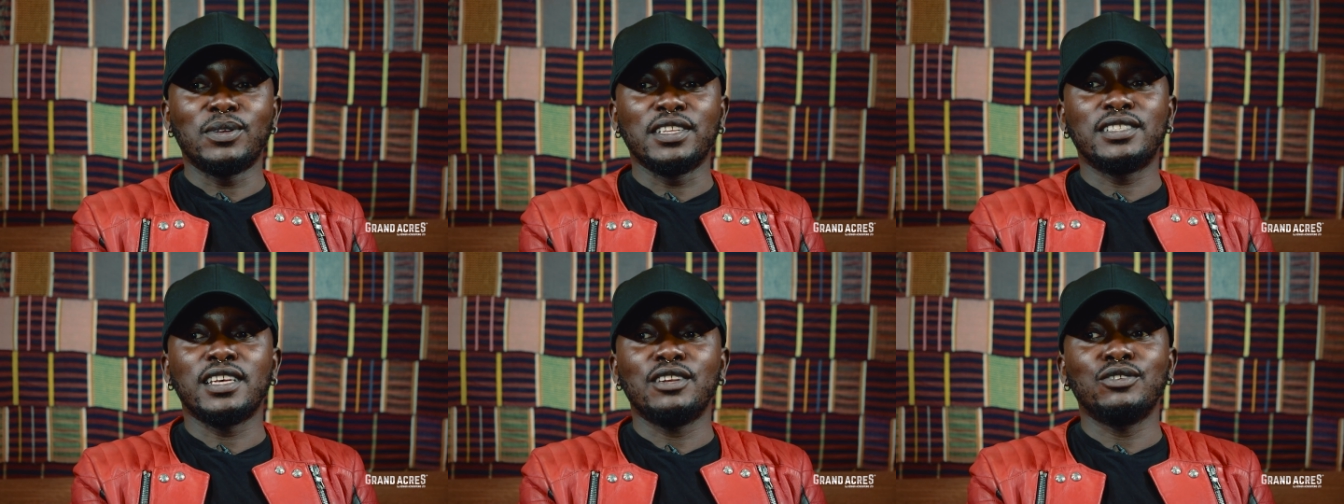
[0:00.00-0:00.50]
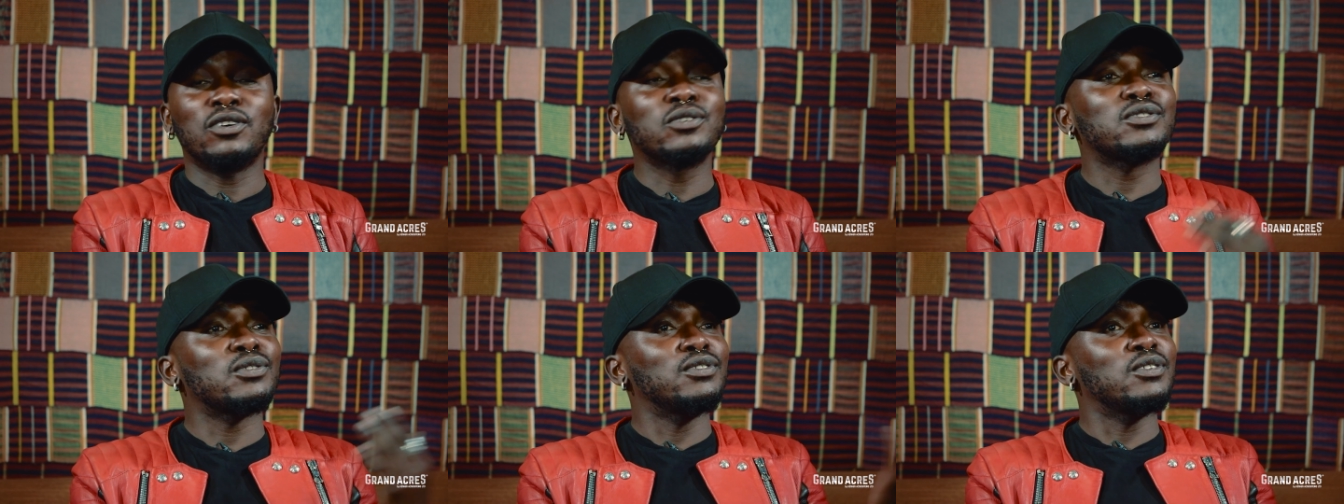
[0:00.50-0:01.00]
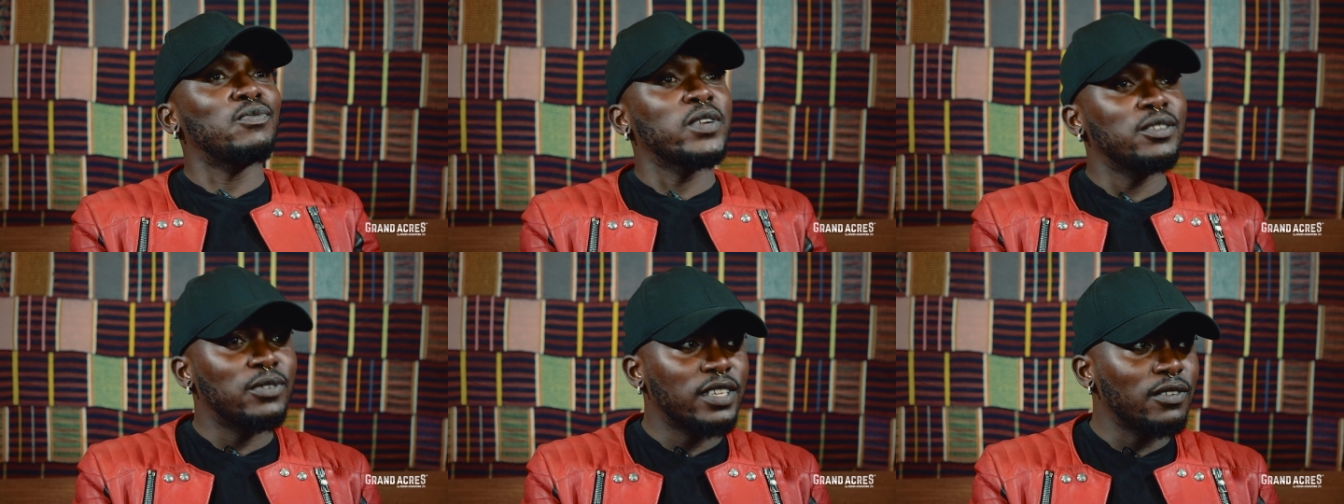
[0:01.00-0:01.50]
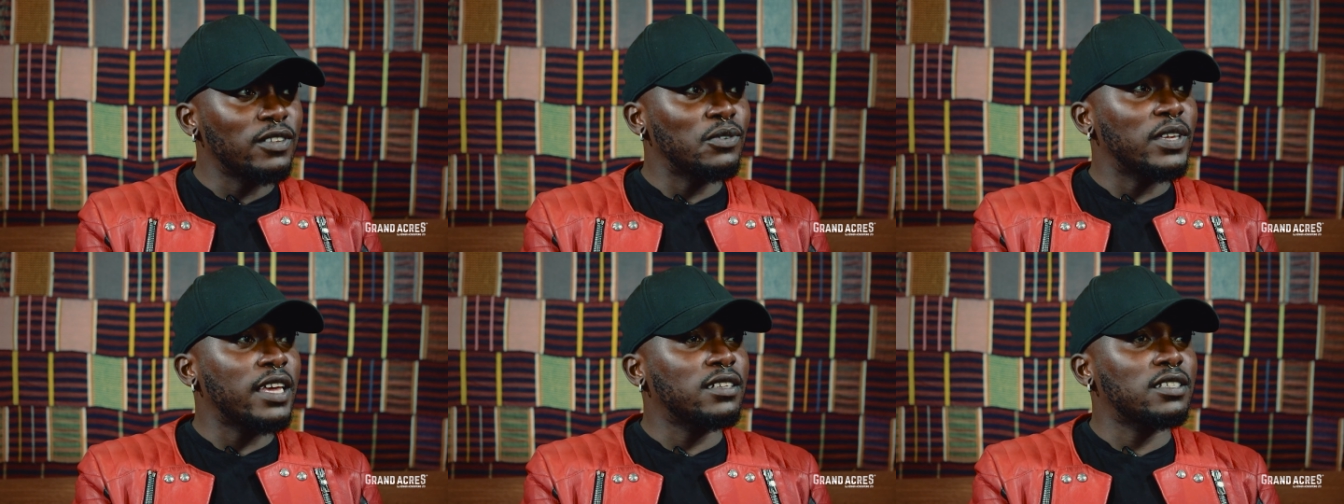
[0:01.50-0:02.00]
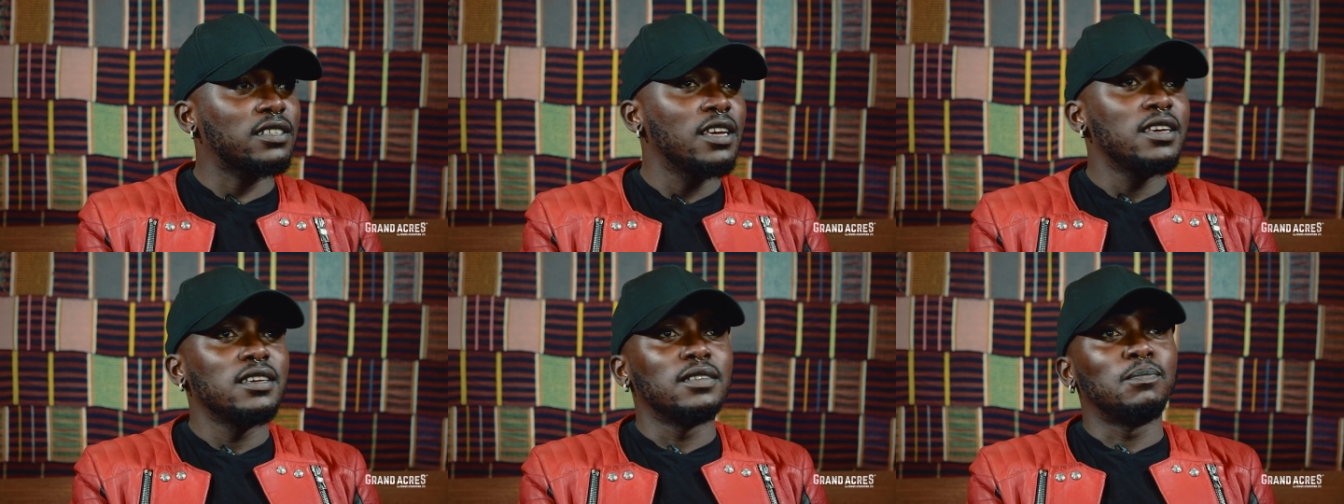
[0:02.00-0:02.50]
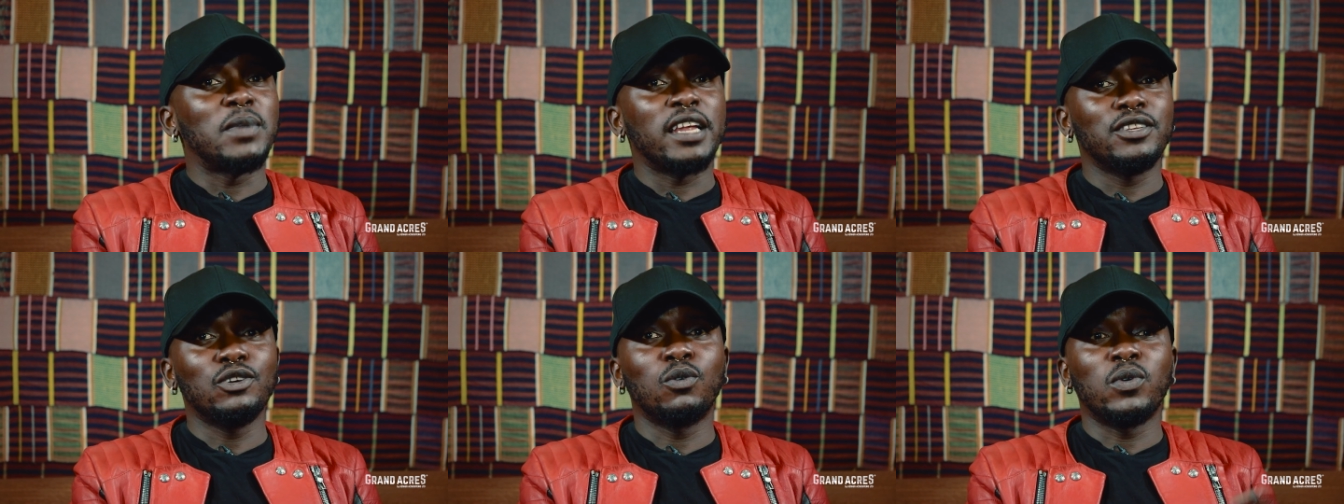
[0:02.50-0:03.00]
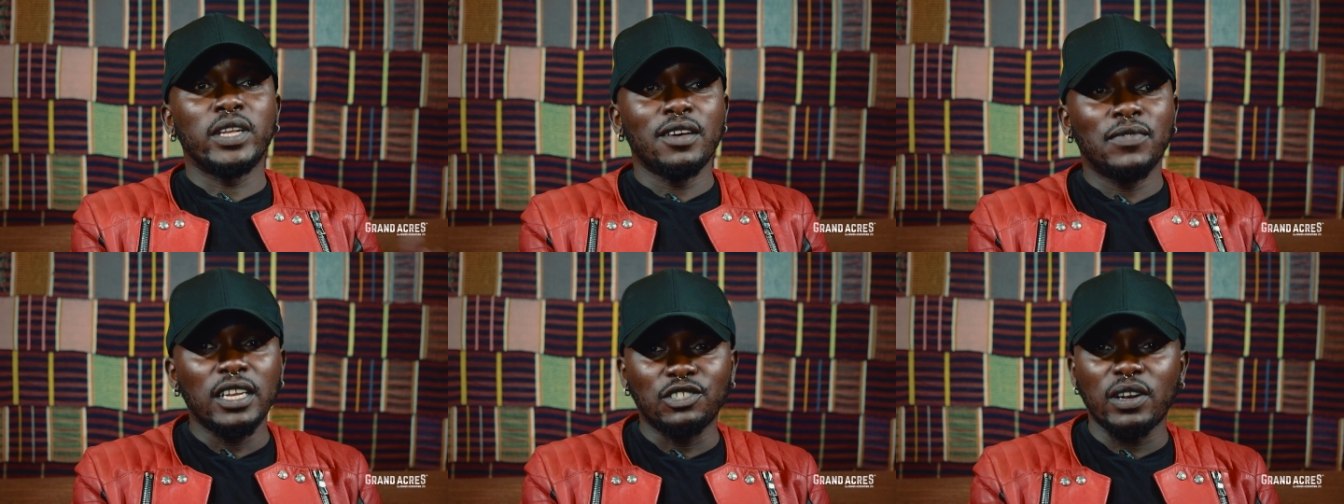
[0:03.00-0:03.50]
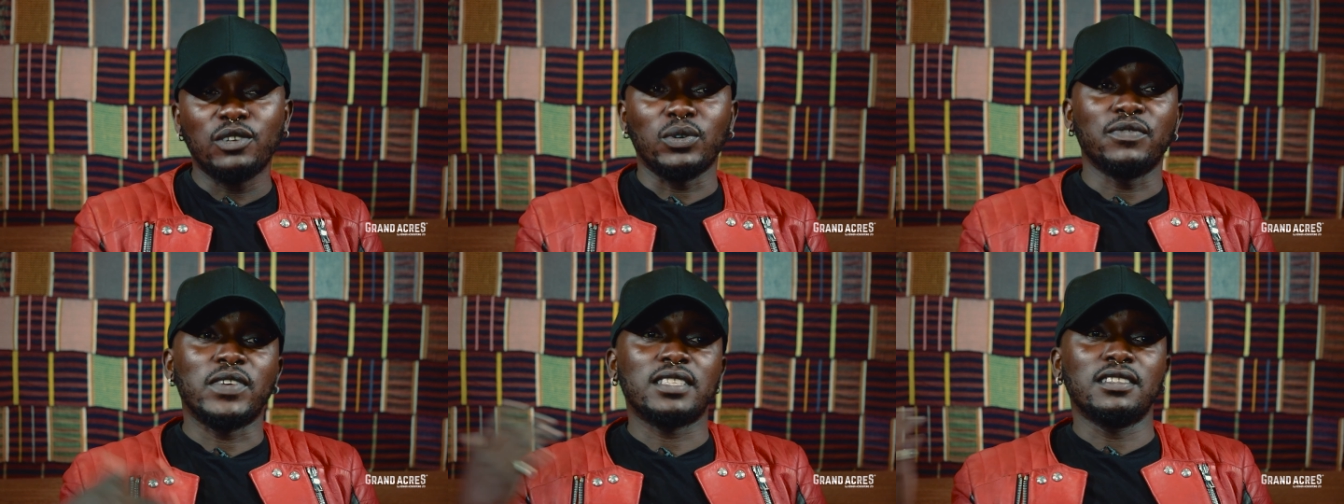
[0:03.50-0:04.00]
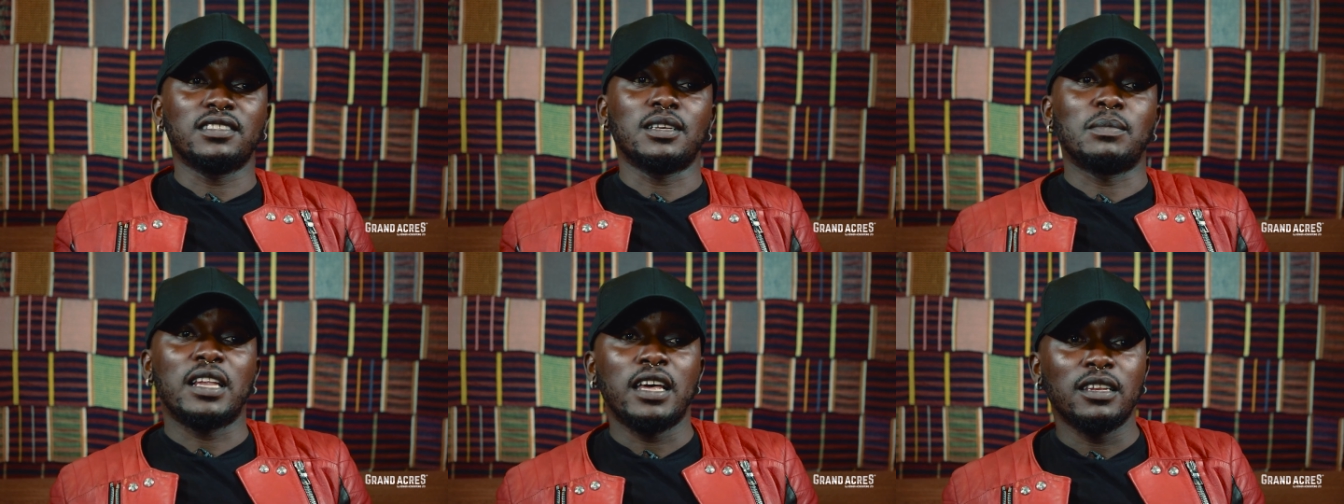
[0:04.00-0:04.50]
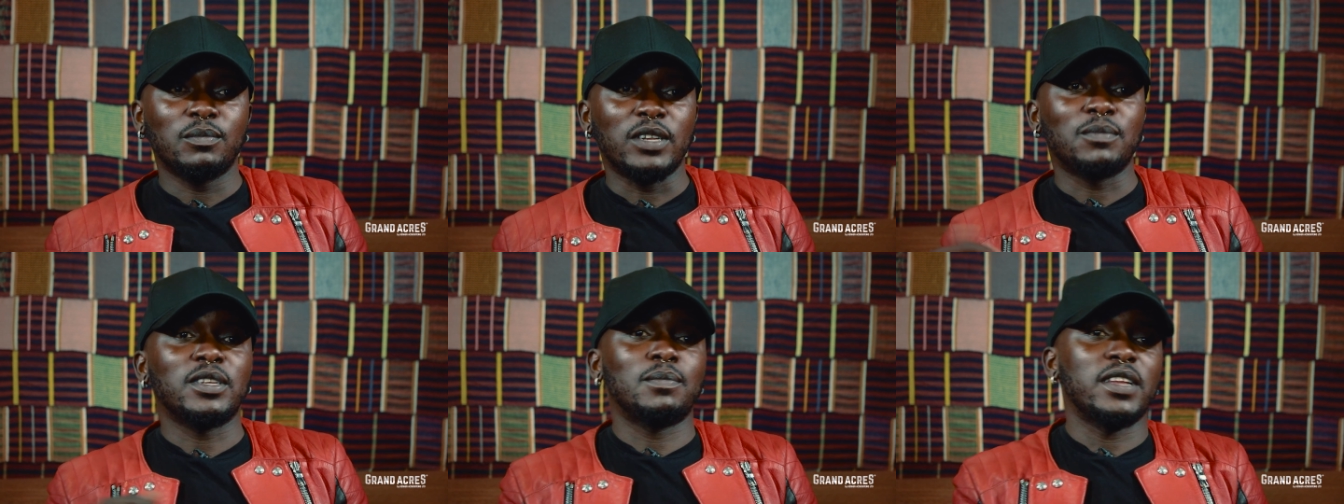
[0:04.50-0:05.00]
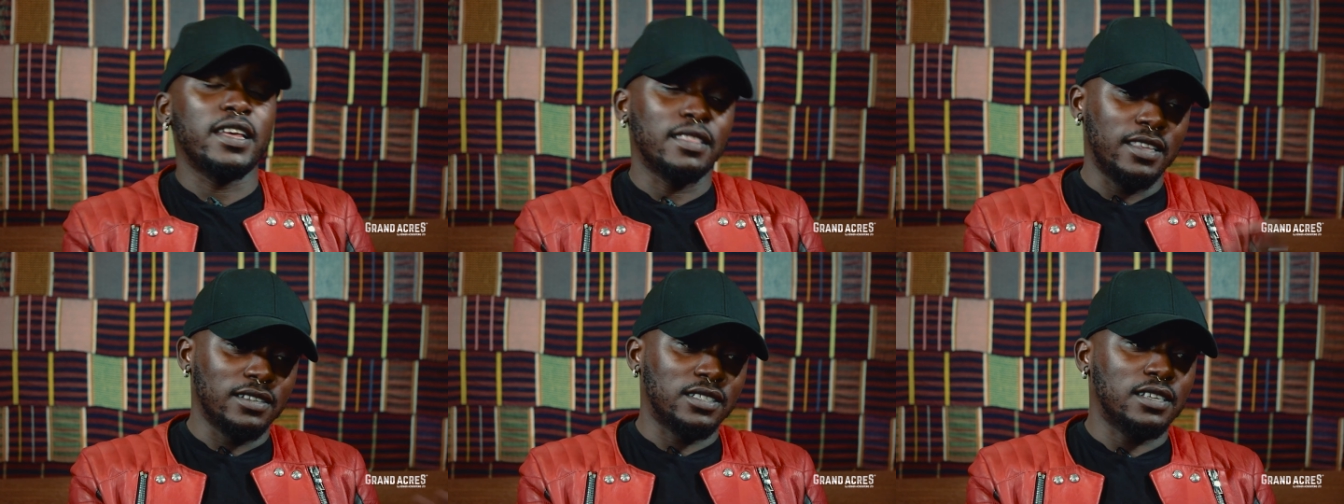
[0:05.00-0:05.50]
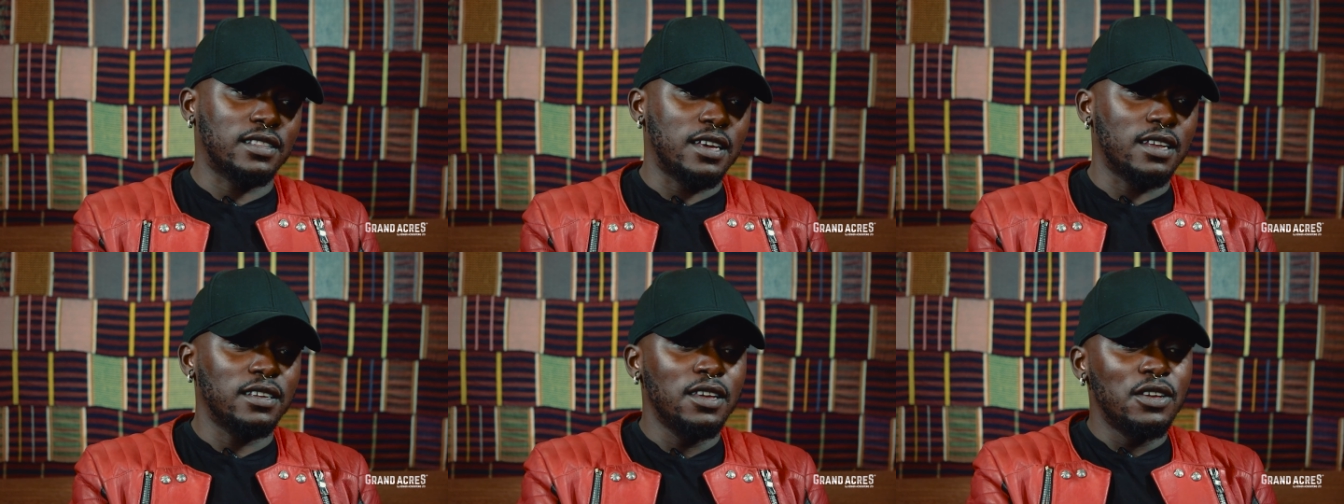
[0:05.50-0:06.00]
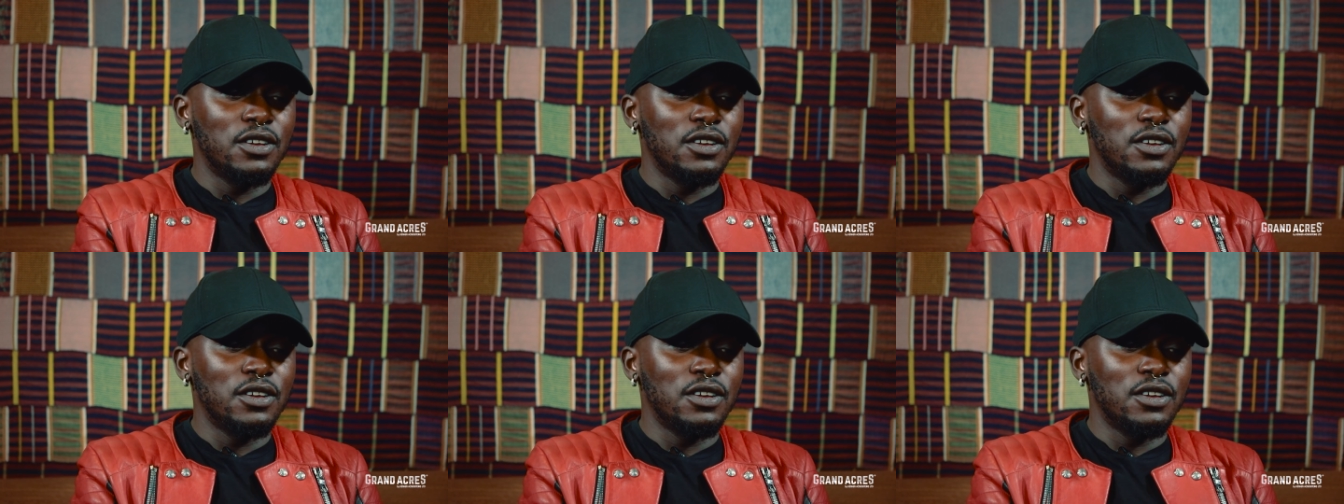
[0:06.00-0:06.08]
they tell you, also, when you get money or whatever, try to invest in some land, blah blah blah, and things like that.